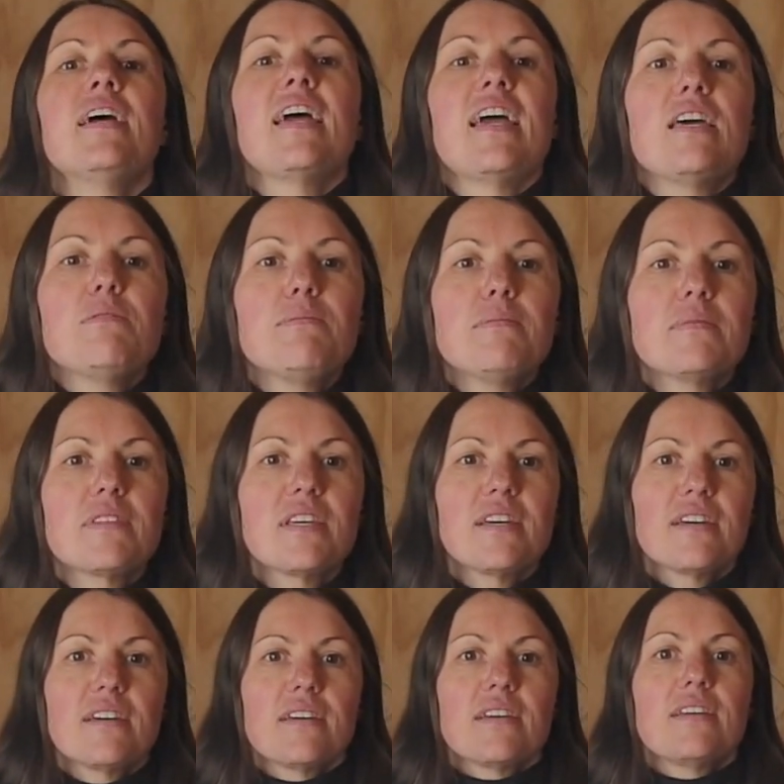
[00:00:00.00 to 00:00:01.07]
In
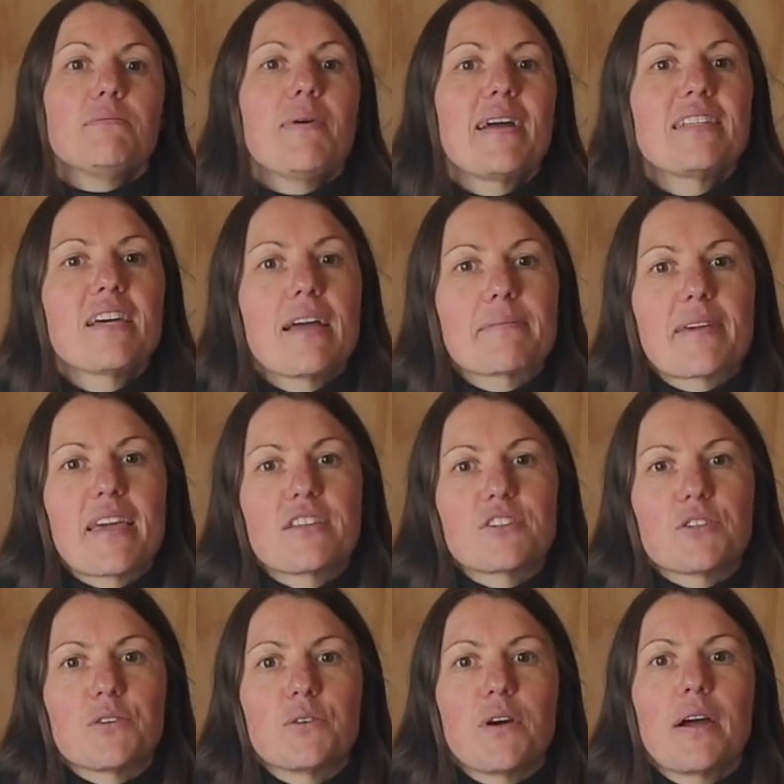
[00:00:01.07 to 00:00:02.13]
my time
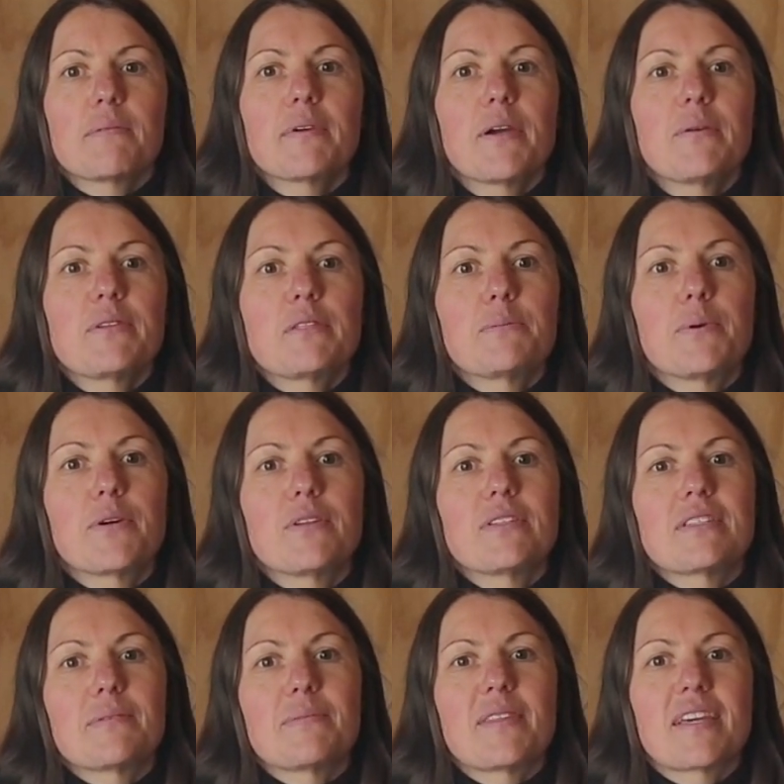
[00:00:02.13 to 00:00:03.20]
capsule, I'm going to put in
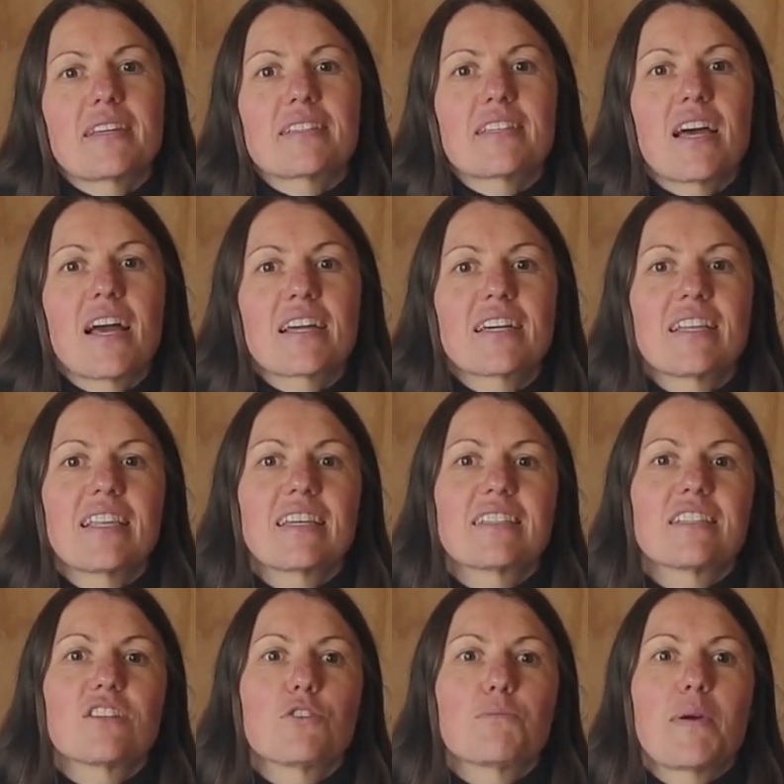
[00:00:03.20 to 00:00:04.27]
some things that I
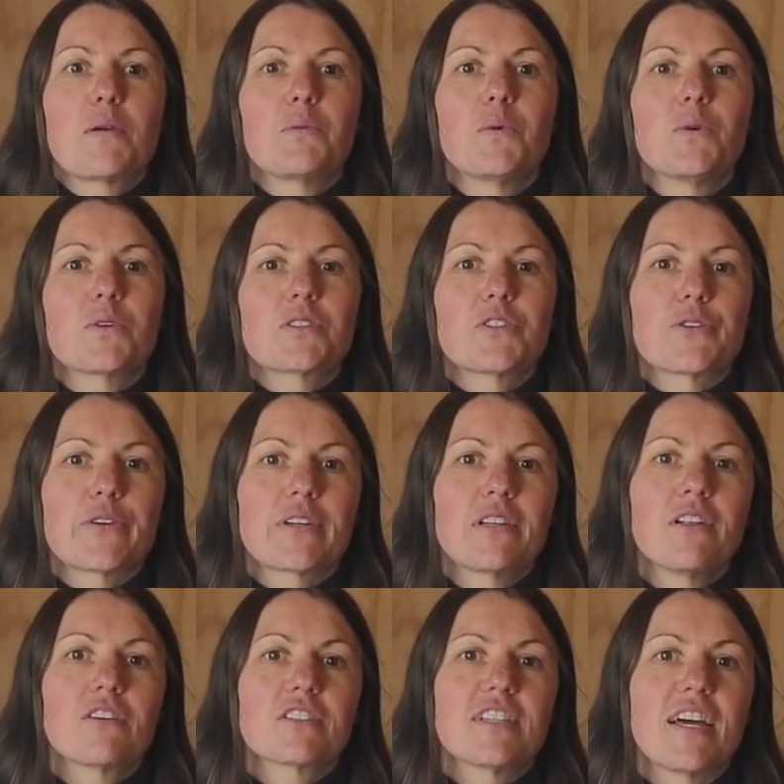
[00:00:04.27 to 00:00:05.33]
collected on my walks during
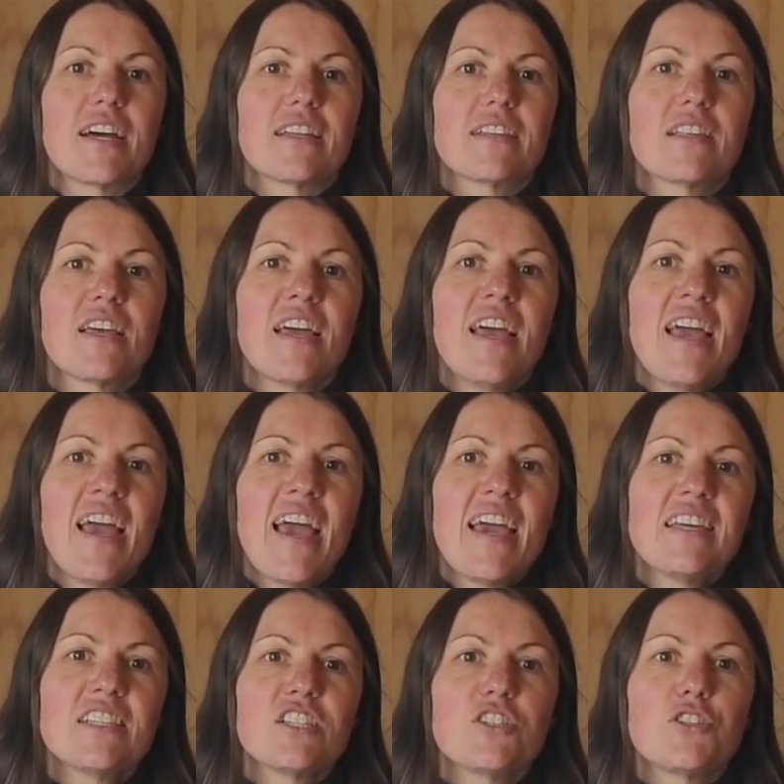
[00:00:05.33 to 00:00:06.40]
lockdown
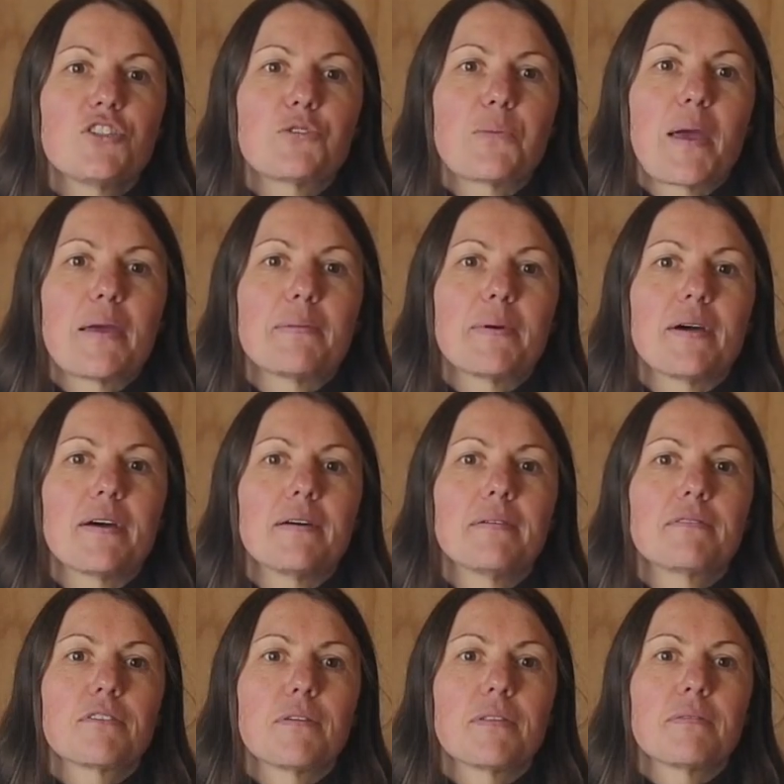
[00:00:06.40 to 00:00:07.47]
and a newspaper
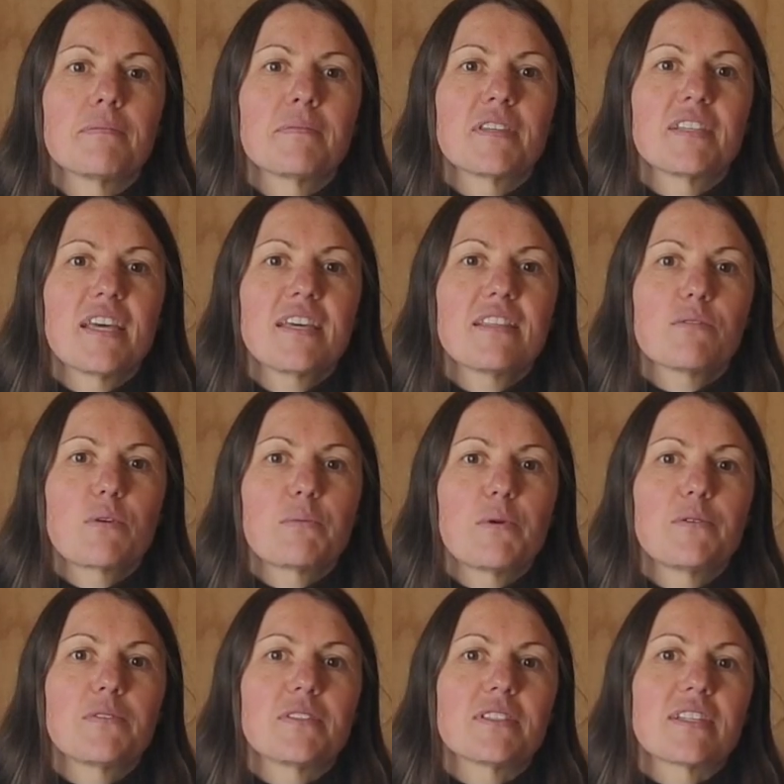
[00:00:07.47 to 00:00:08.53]
from the day that we
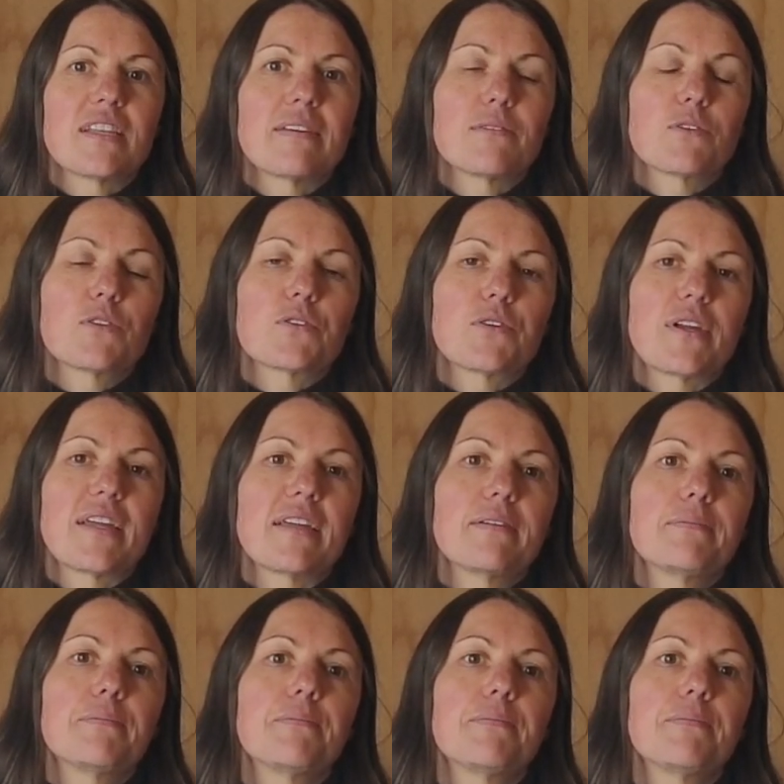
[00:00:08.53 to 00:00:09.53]
moved into level 3.